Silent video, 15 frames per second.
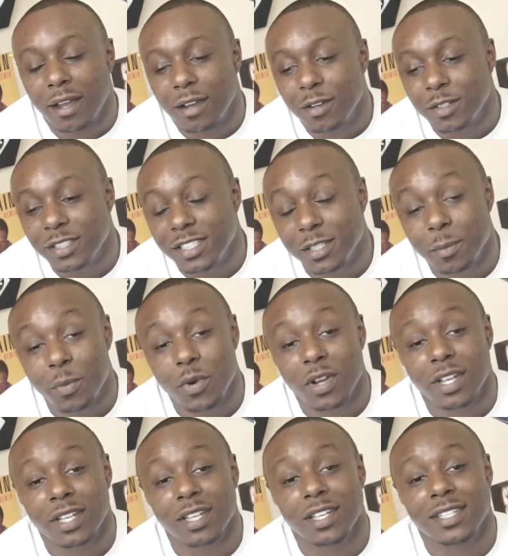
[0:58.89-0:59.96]
It's your
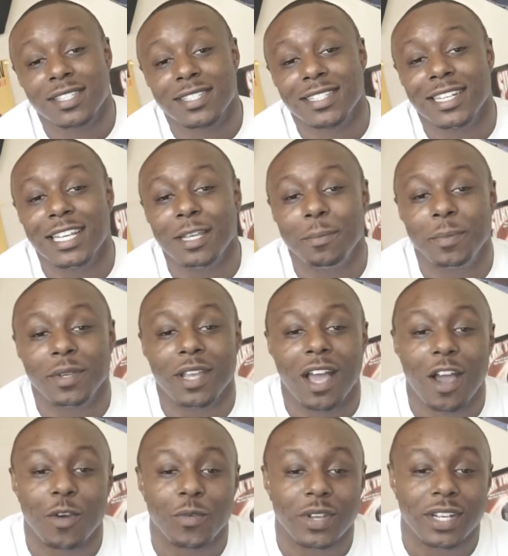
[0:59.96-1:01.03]
boy Sleepy,
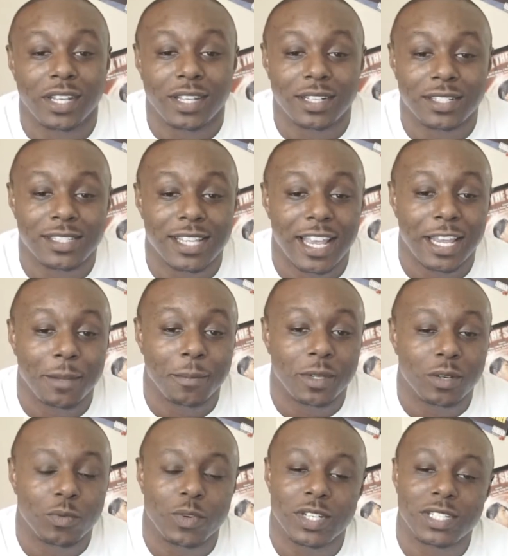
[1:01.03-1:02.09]
Already
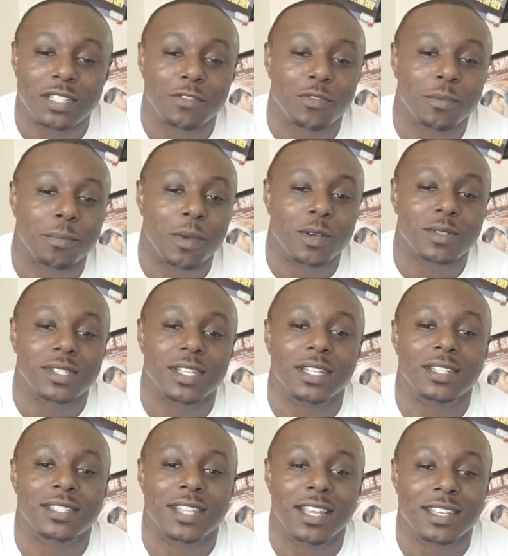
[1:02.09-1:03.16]
Entertainment, originally from Mo
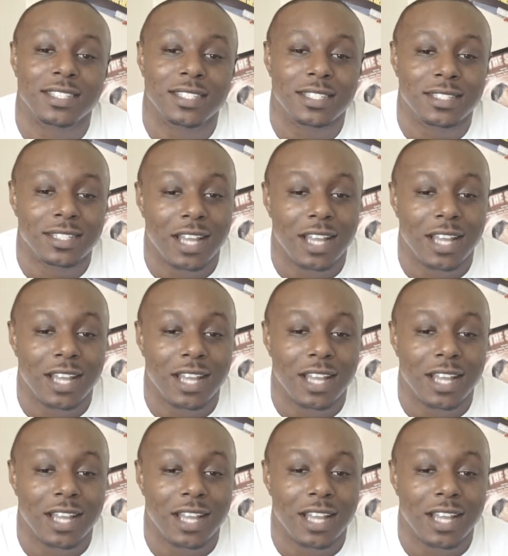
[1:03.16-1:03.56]
City, Texas.